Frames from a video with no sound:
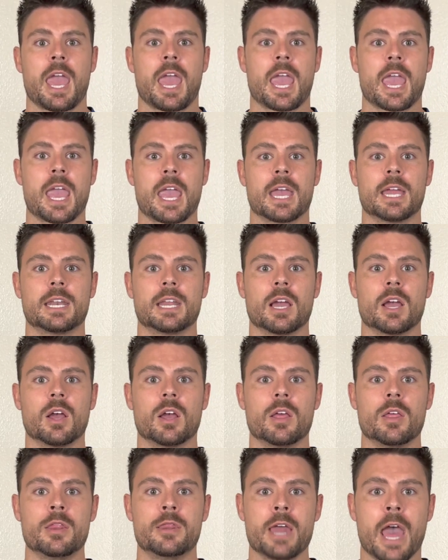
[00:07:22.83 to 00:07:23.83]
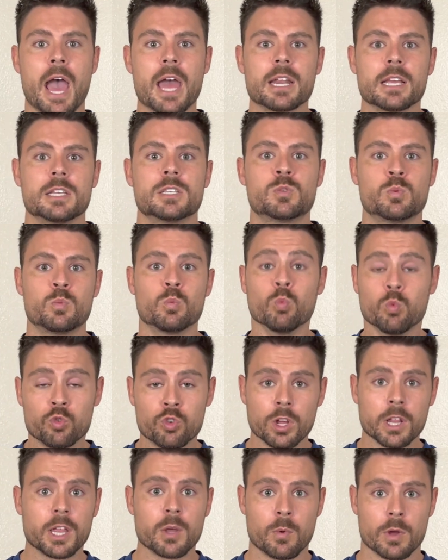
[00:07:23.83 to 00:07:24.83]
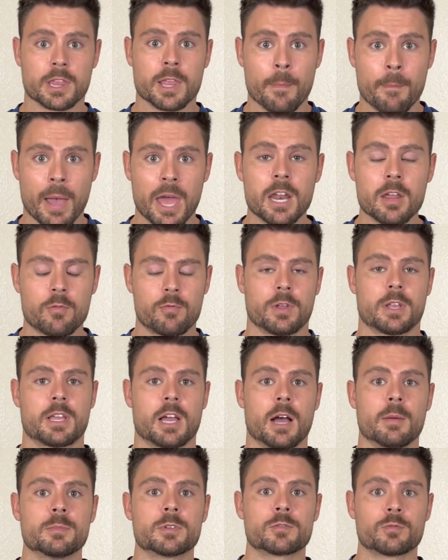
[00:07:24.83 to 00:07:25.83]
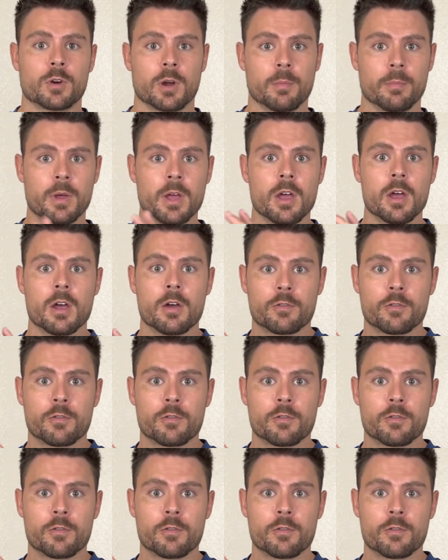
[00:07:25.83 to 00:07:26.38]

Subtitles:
And that is really what the benefit comes from